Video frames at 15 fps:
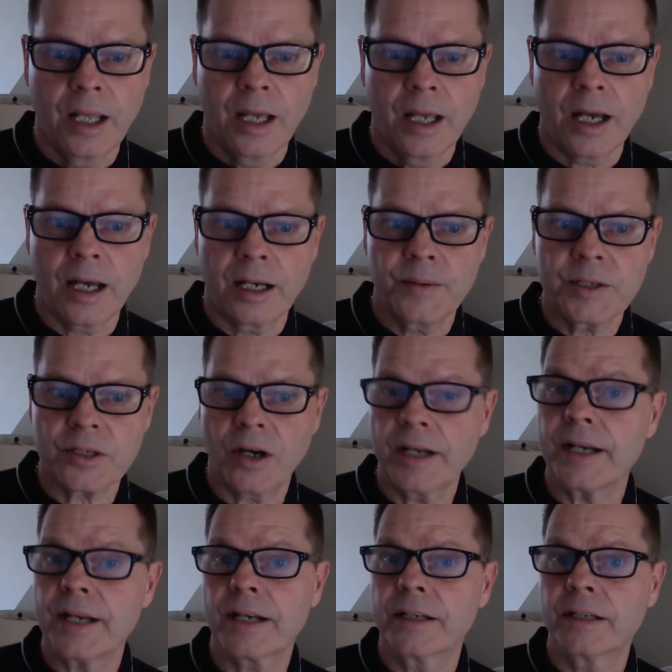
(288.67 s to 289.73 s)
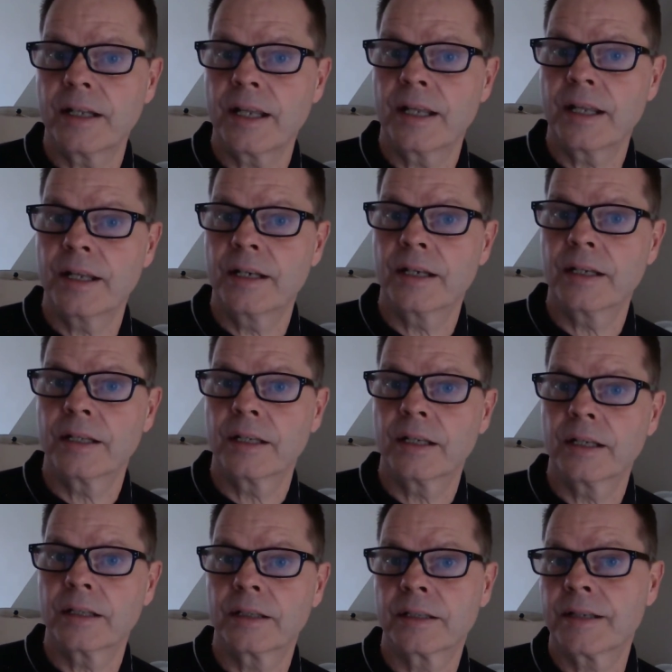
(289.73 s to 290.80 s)
and he's hiding in
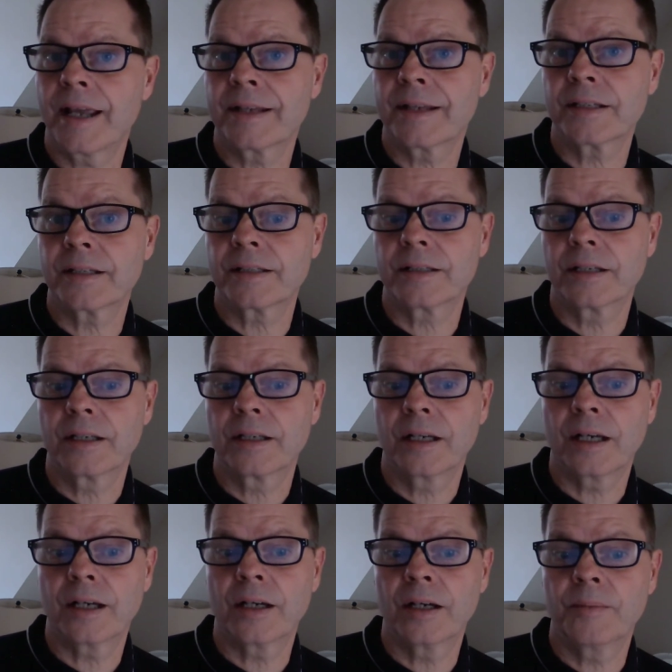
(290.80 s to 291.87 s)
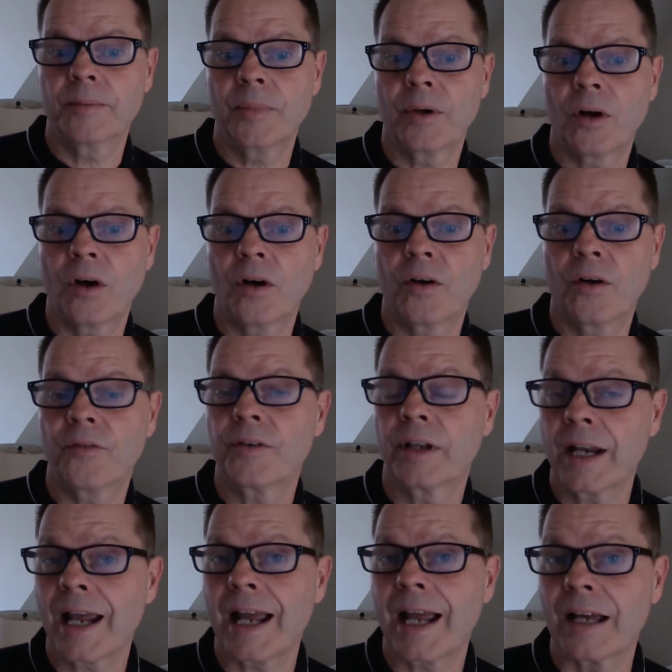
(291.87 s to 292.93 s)
the desert of
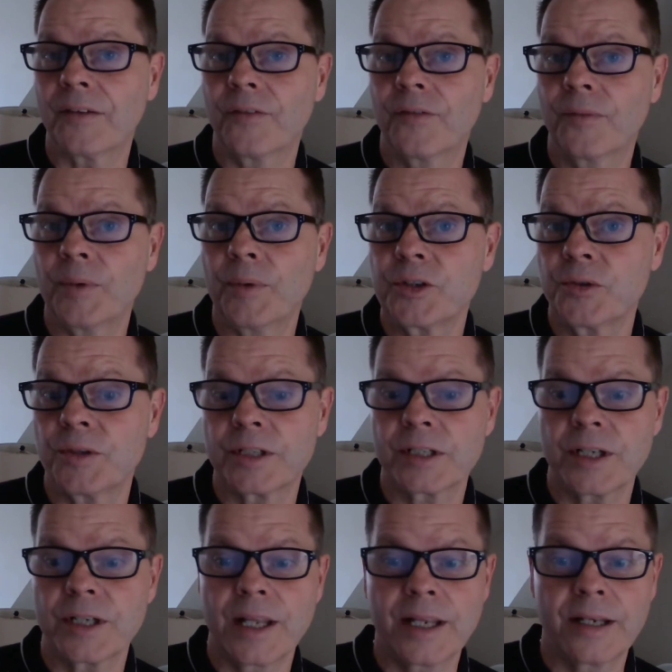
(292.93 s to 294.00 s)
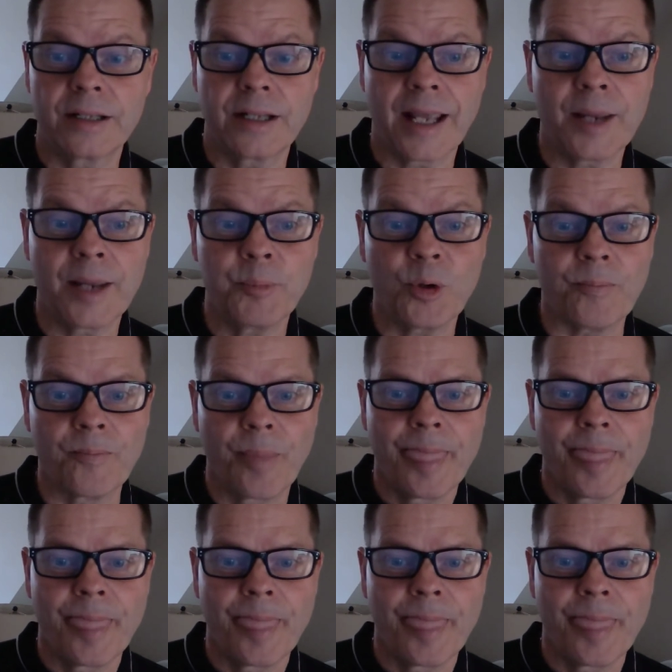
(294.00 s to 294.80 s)
Negev, which is in the Hebron.